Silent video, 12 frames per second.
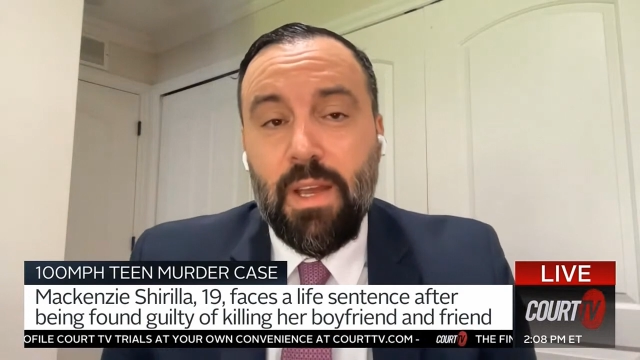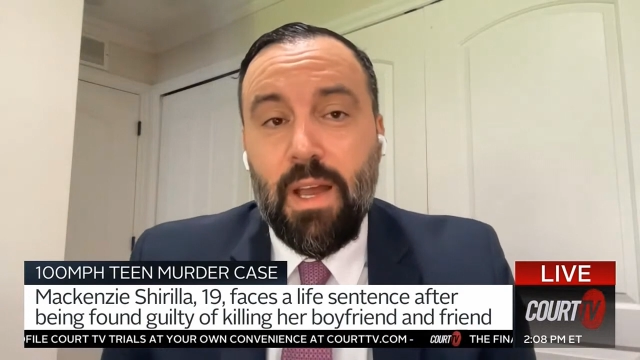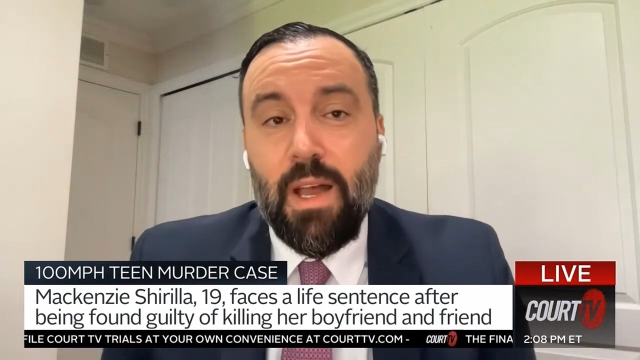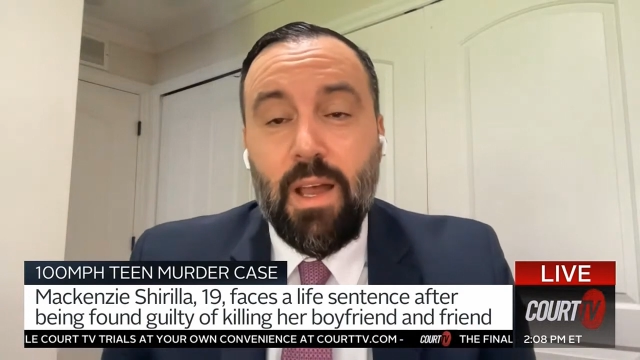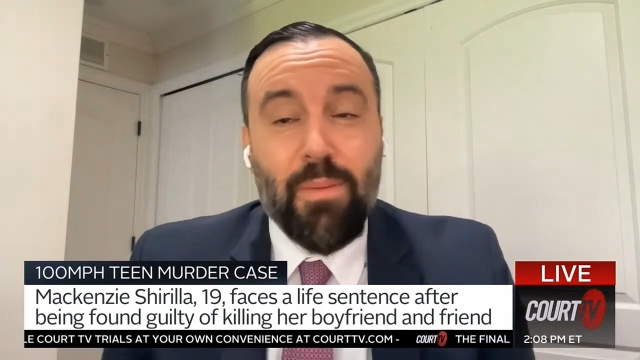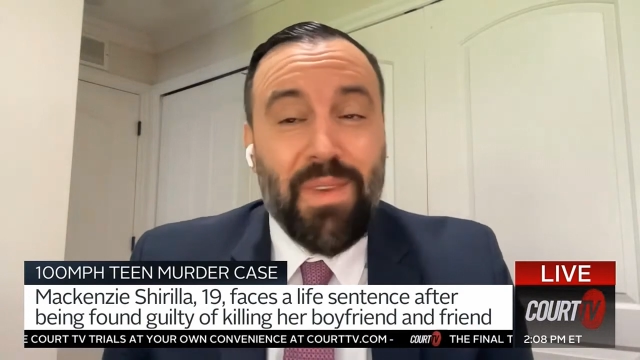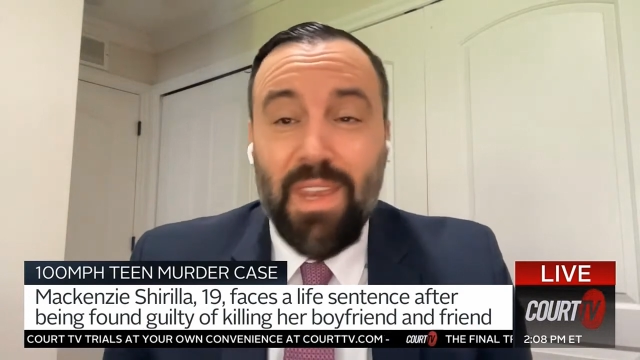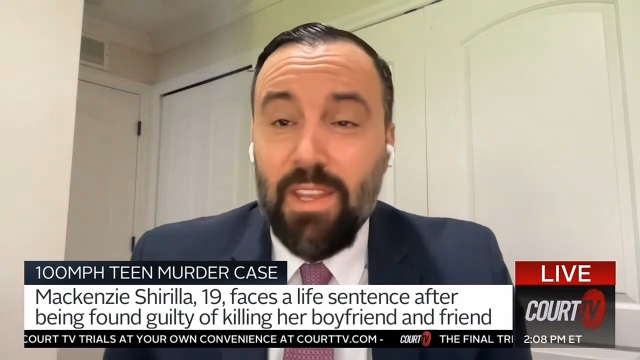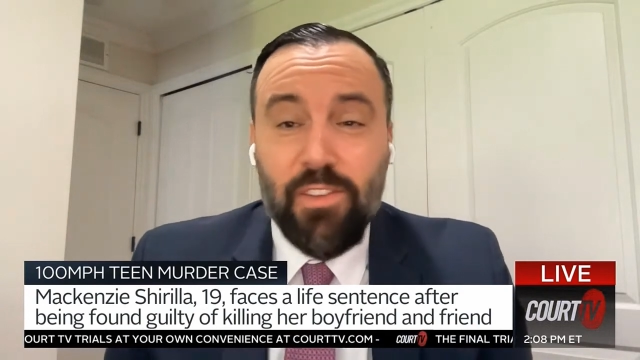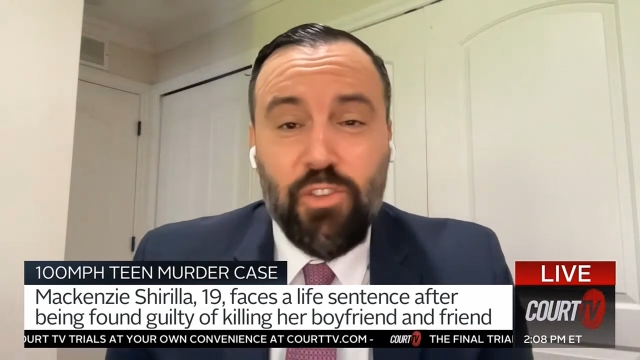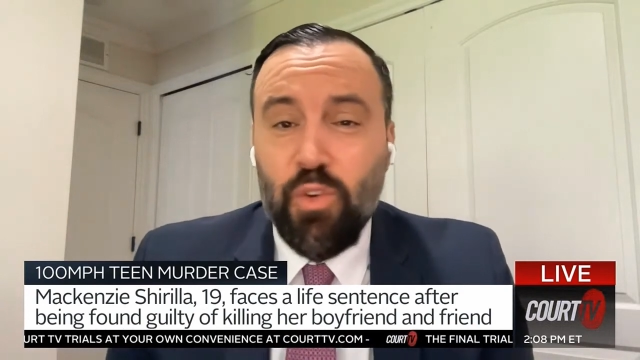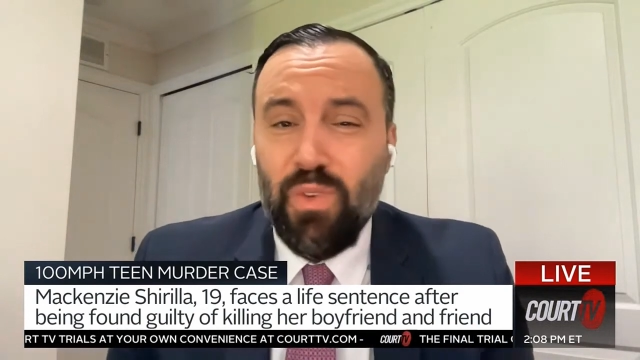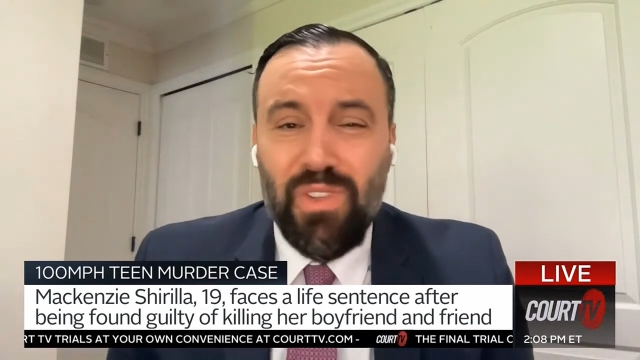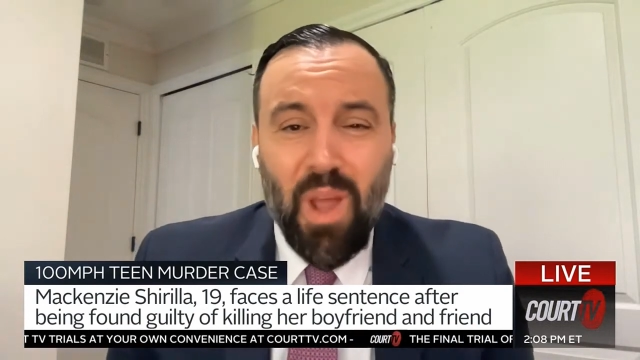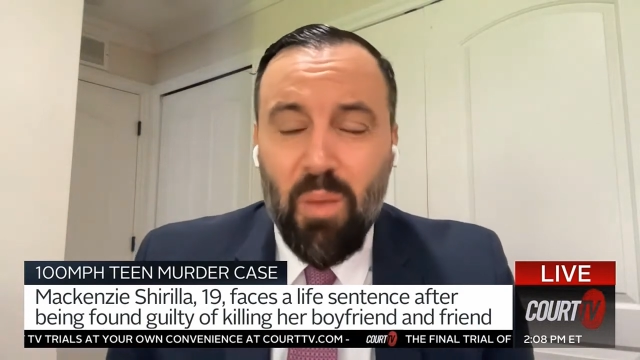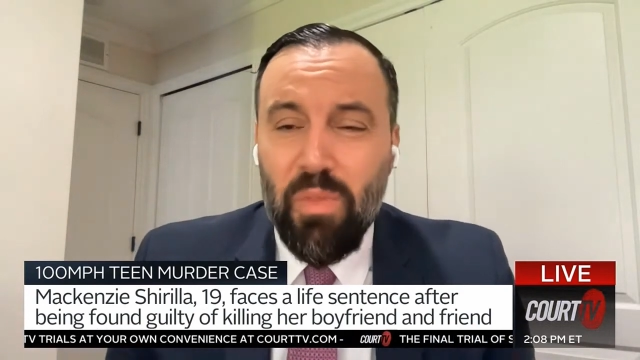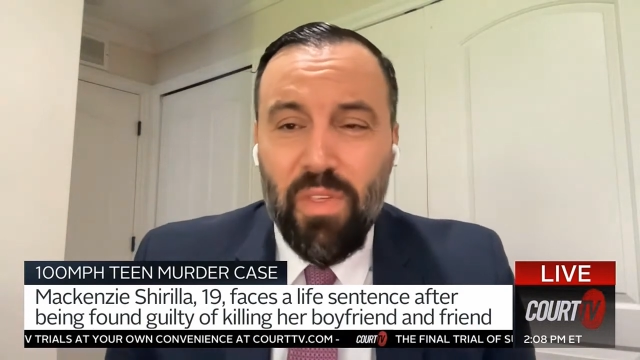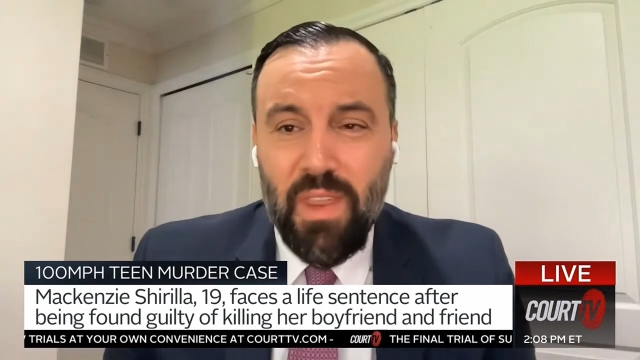Uh, kids do
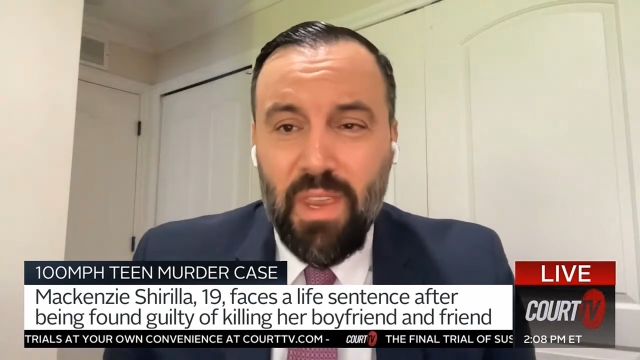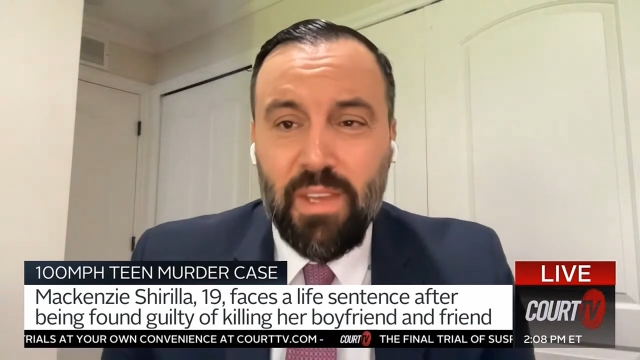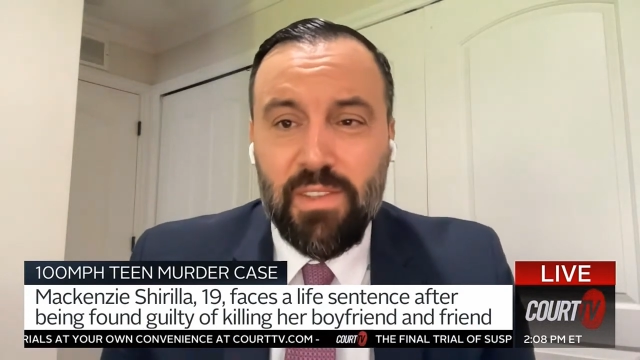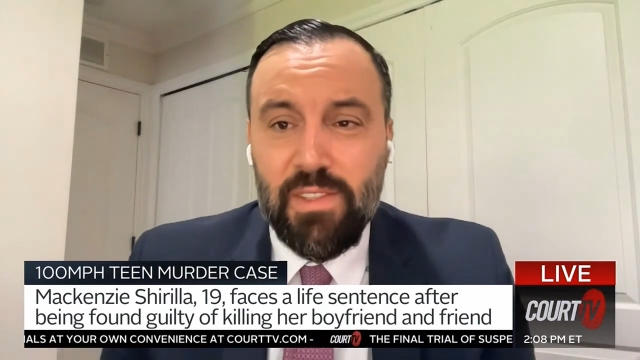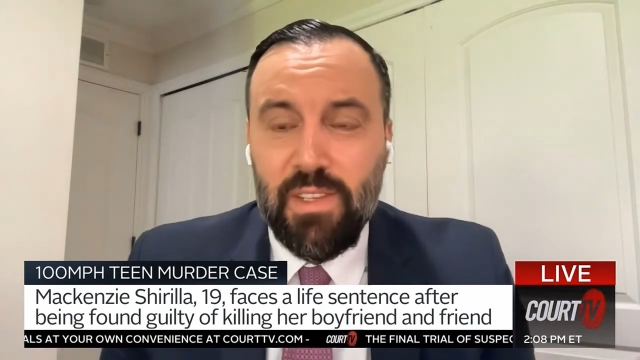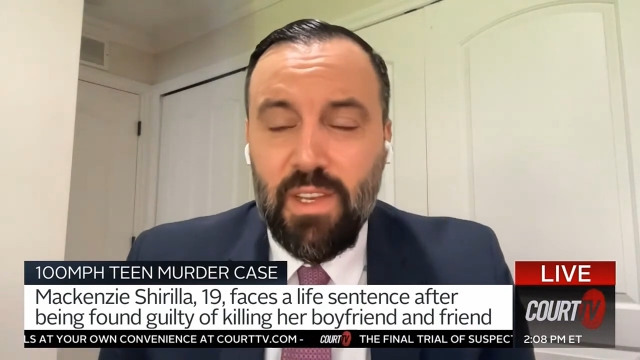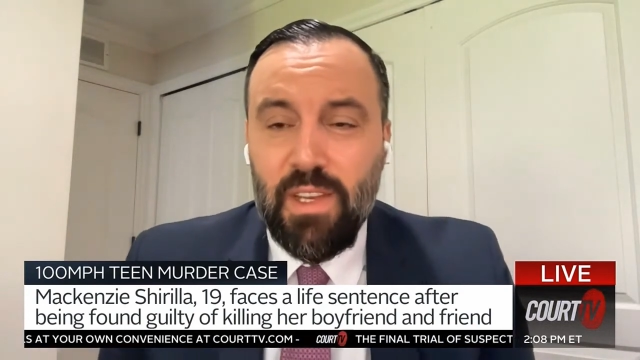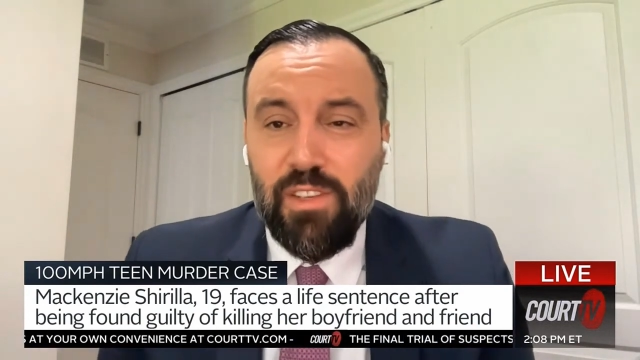dumb things.